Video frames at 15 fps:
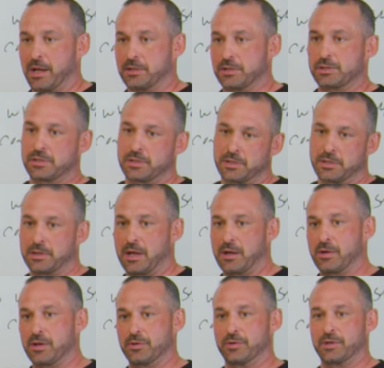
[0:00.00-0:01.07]
don't
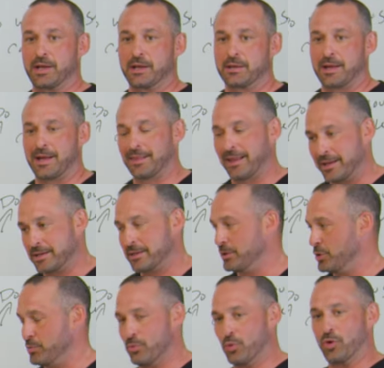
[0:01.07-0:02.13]
know, dude. I like to
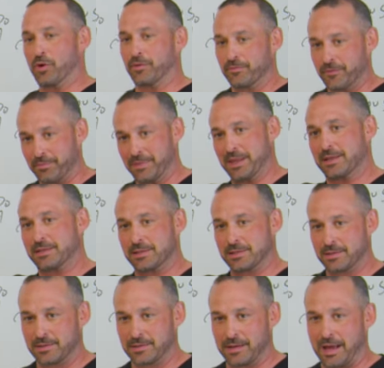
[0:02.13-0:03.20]
do more. For me, I
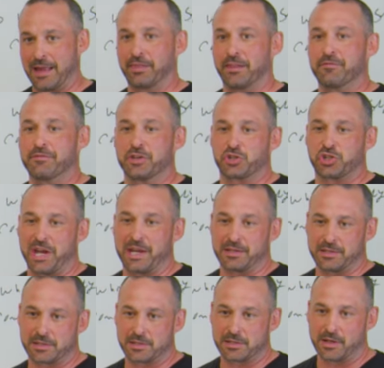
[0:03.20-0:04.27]
love the
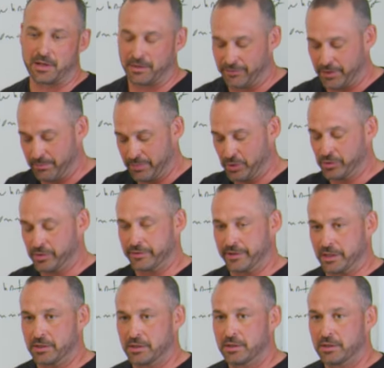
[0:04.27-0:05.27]
chase. I love the build of it.